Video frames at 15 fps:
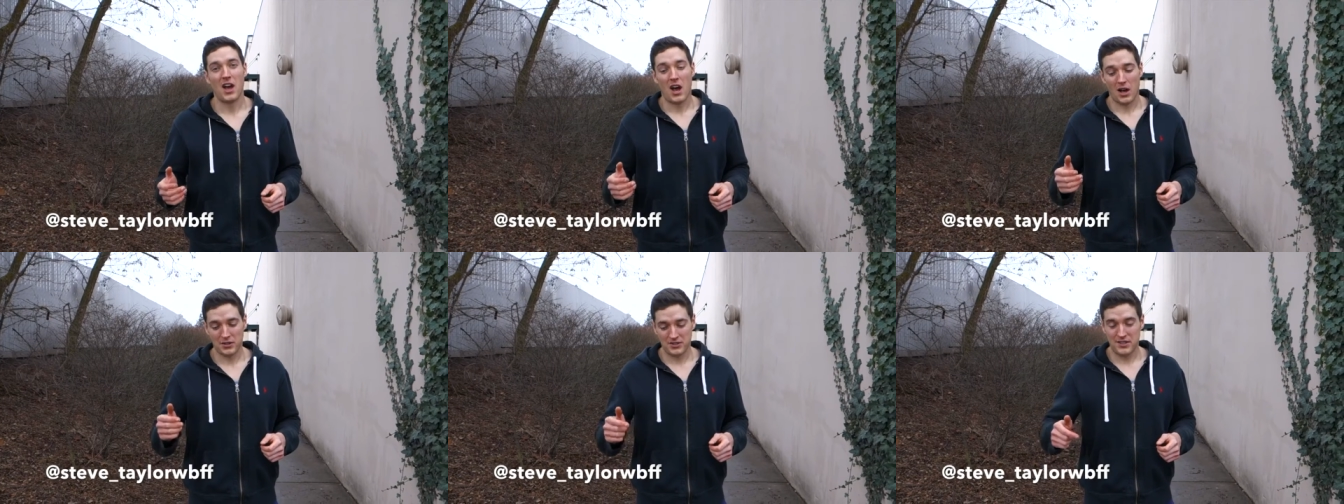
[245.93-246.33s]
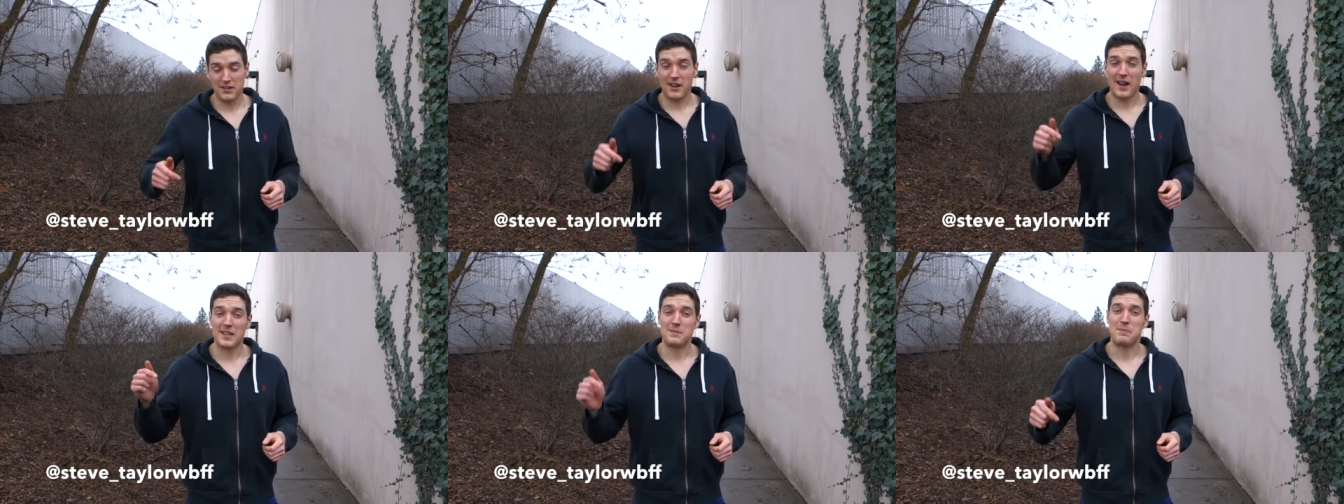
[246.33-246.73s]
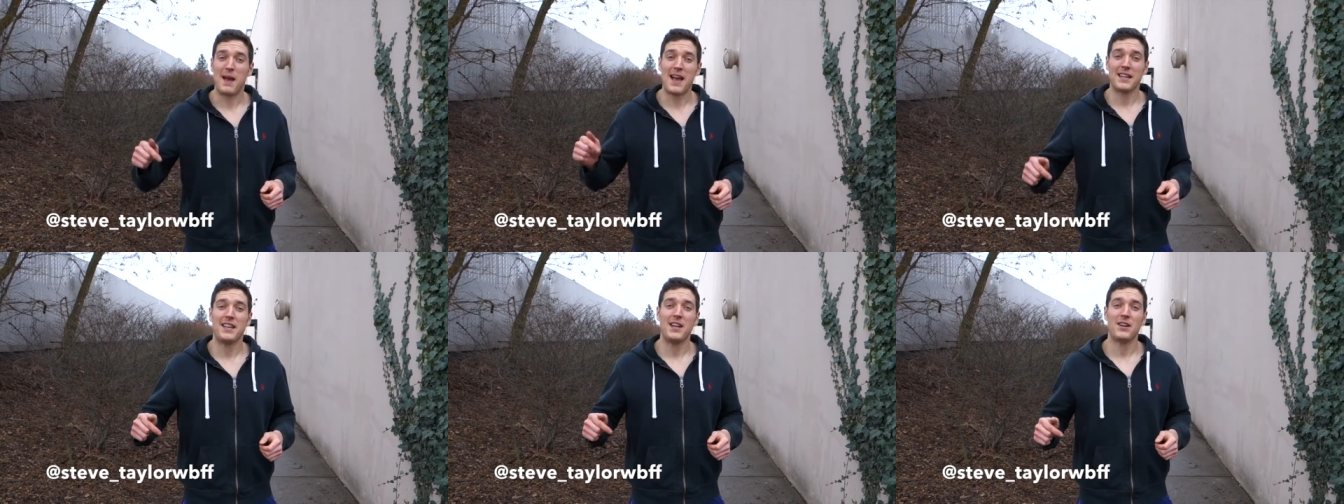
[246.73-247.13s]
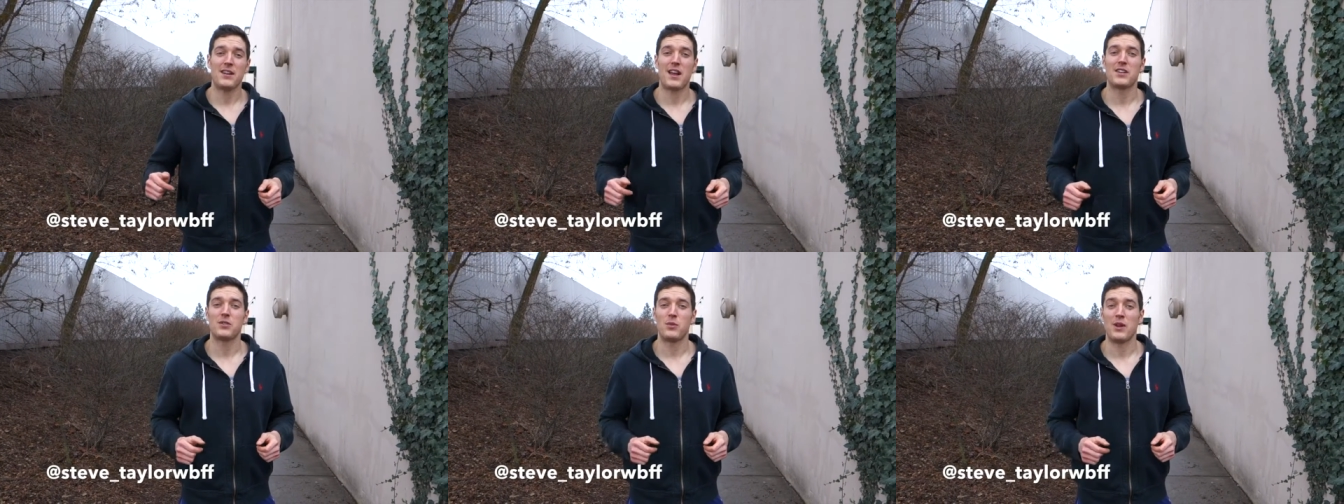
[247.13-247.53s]
I'll see you guys back here
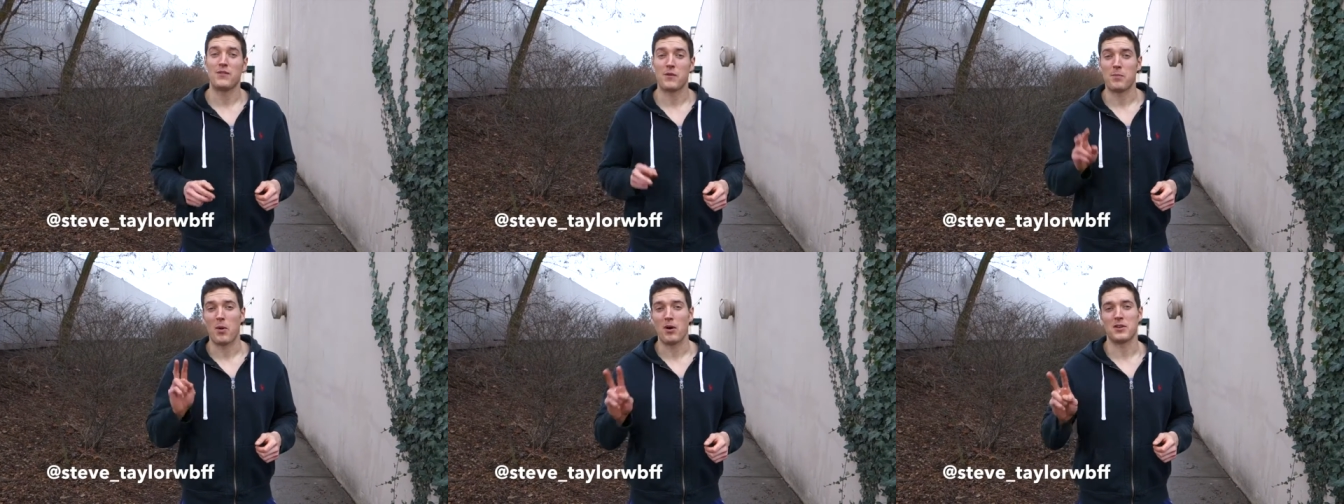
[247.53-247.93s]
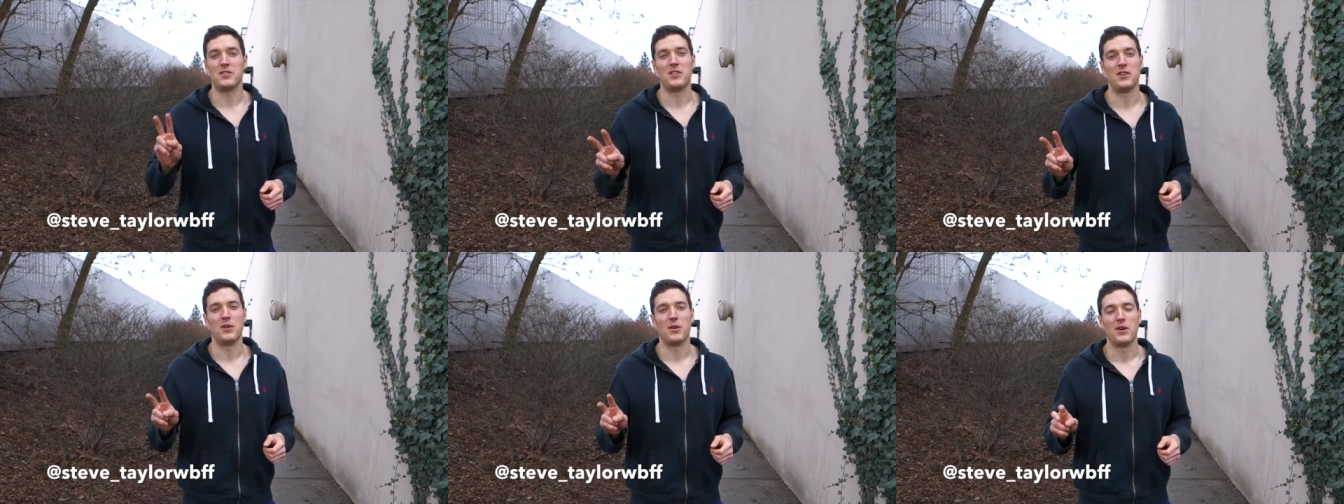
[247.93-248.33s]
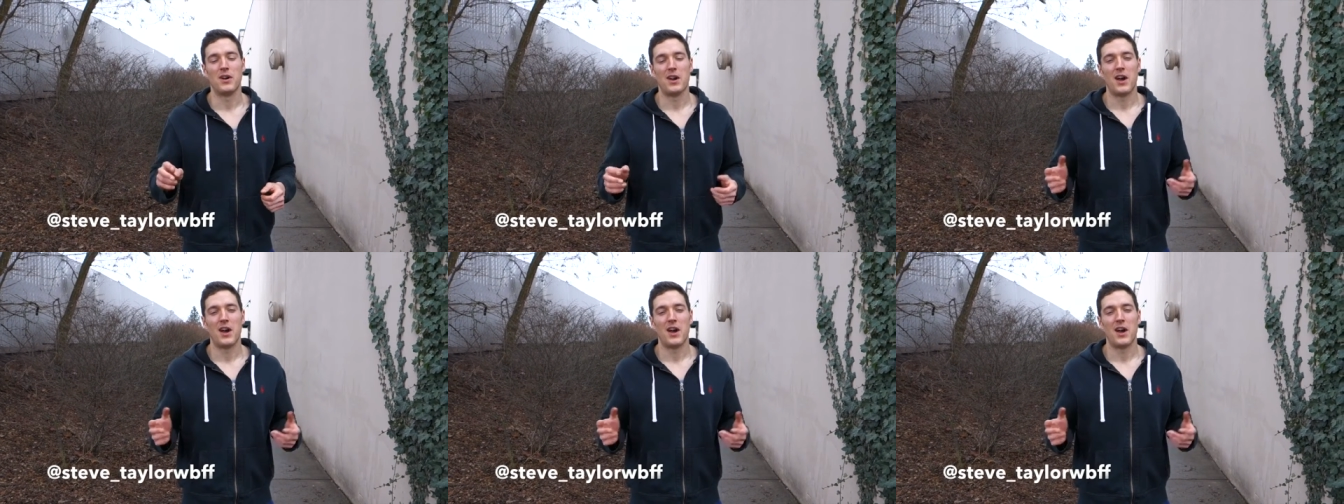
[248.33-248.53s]
next week for part two.